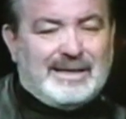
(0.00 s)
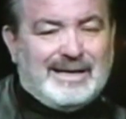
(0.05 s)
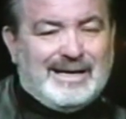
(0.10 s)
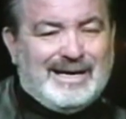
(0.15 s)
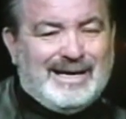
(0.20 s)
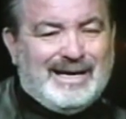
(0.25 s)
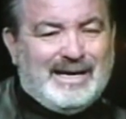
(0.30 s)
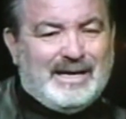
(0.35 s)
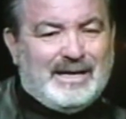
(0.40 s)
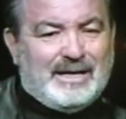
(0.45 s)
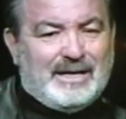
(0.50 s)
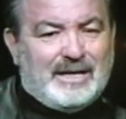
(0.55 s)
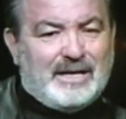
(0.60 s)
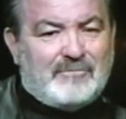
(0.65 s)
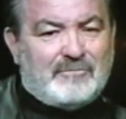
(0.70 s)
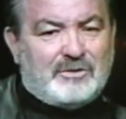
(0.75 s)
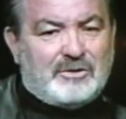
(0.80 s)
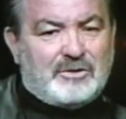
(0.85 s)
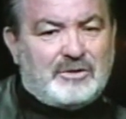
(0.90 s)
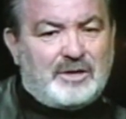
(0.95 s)
And
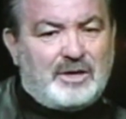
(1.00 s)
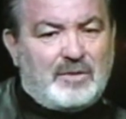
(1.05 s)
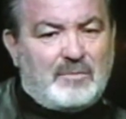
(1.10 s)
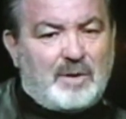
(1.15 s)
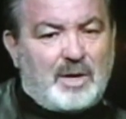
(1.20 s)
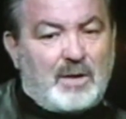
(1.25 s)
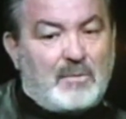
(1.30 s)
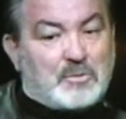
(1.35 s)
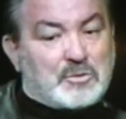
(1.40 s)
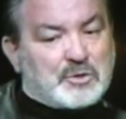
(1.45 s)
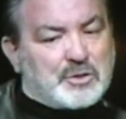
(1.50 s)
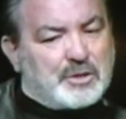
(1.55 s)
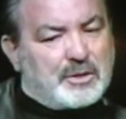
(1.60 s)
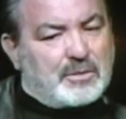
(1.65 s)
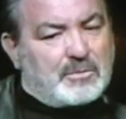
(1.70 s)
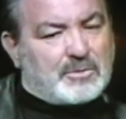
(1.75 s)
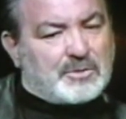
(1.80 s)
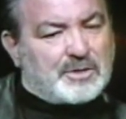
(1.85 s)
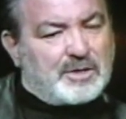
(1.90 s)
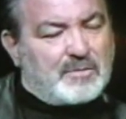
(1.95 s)
every time I
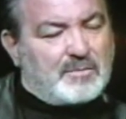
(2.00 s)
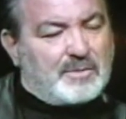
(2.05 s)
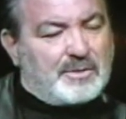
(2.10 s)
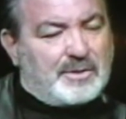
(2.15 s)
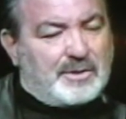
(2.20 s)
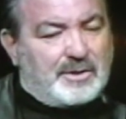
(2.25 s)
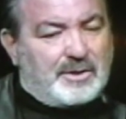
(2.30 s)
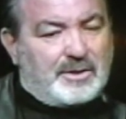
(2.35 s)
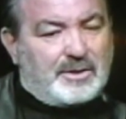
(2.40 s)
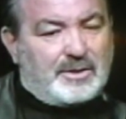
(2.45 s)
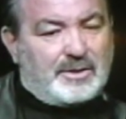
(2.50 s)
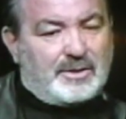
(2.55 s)
observe something,